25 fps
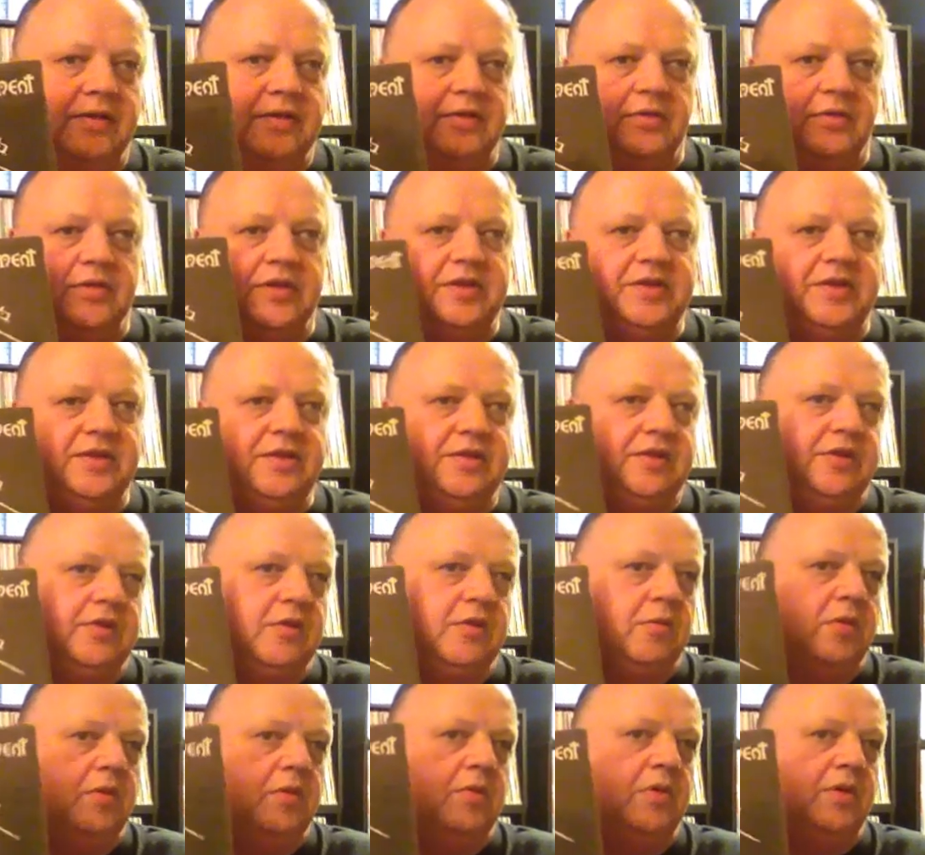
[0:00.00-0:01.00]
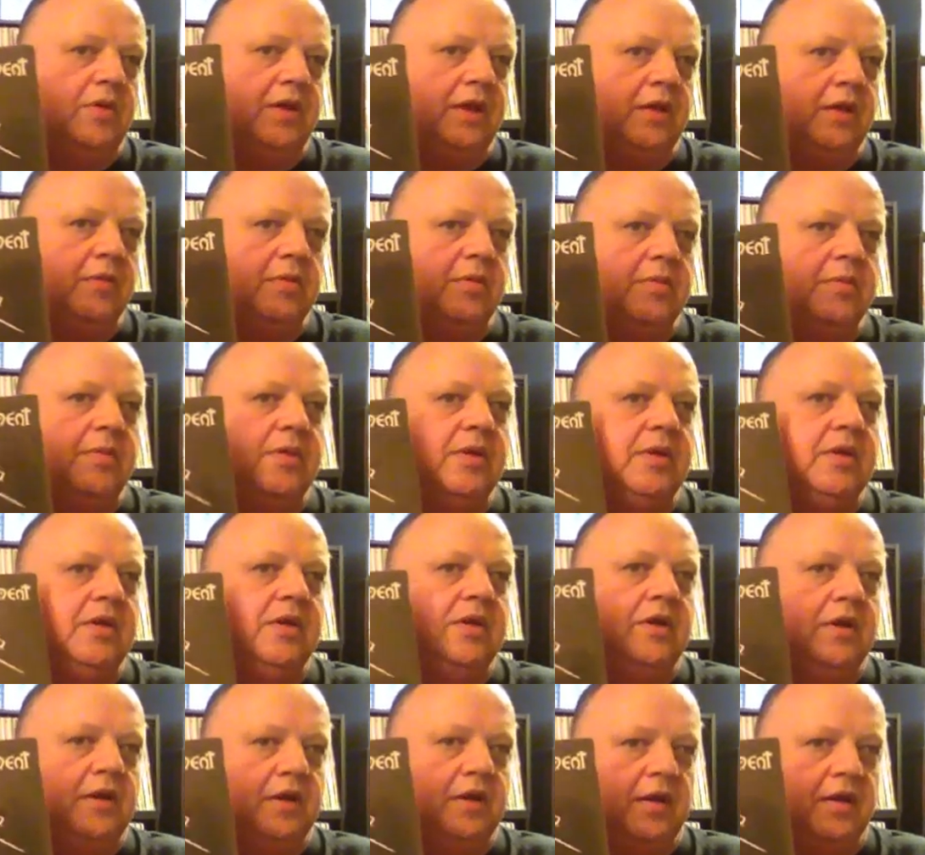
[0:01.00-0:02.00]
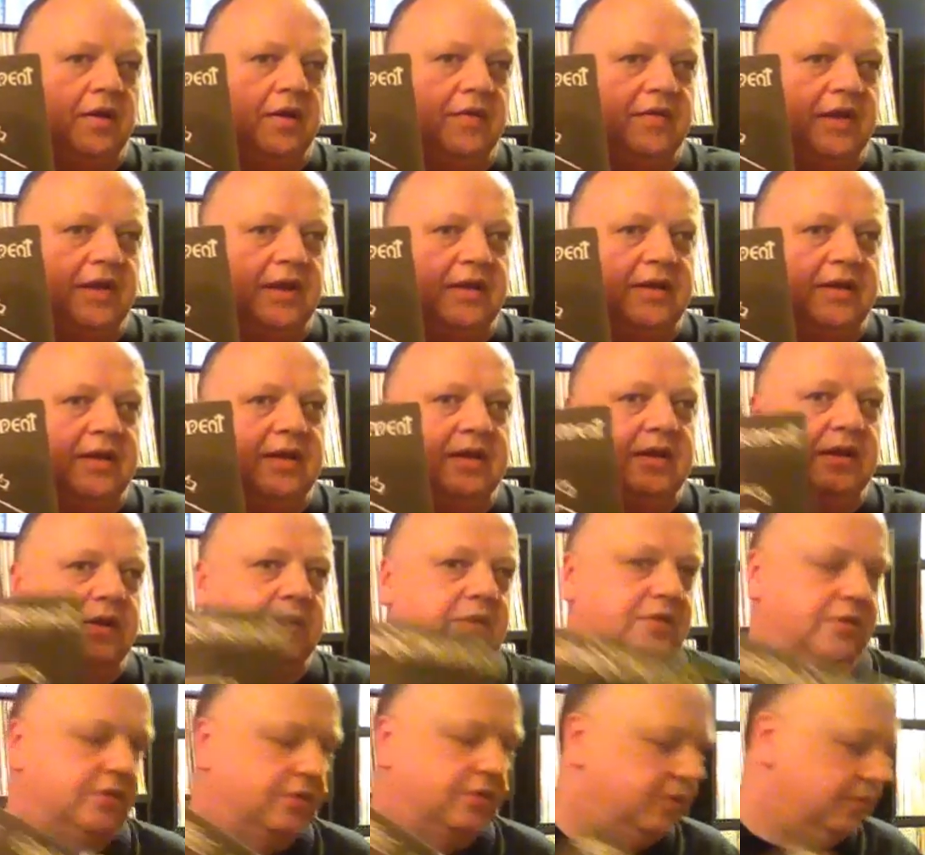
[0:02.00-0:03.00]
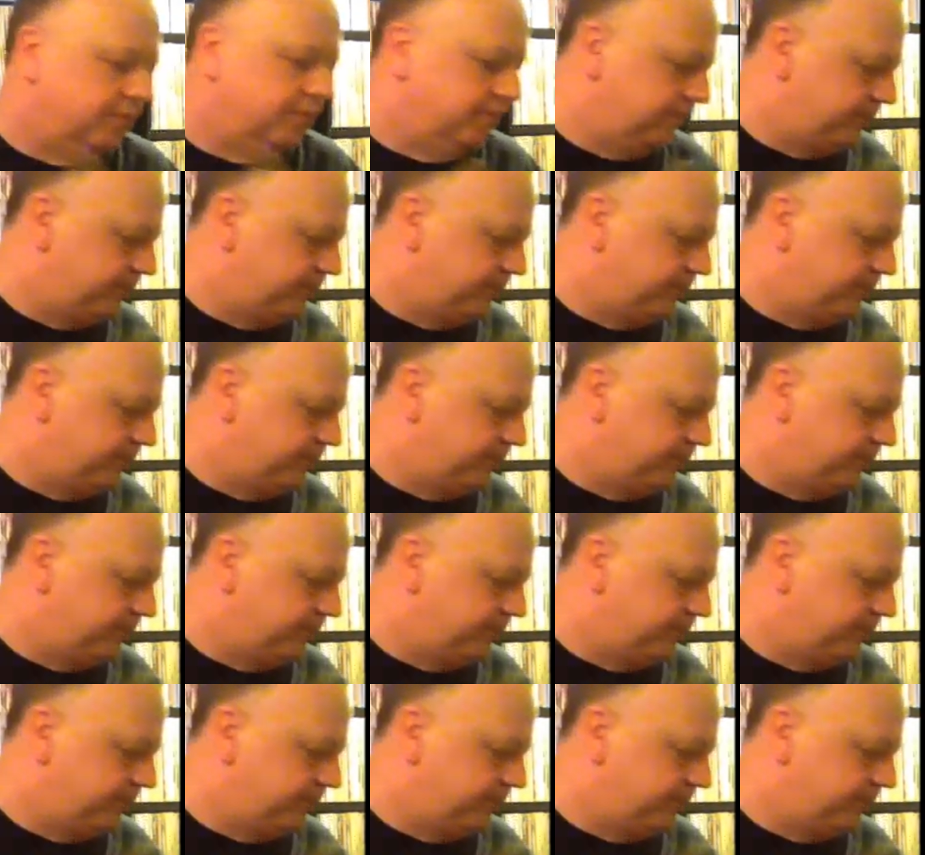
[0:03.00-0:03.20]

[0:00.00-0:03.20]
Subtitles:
So this is the number one album of 1982.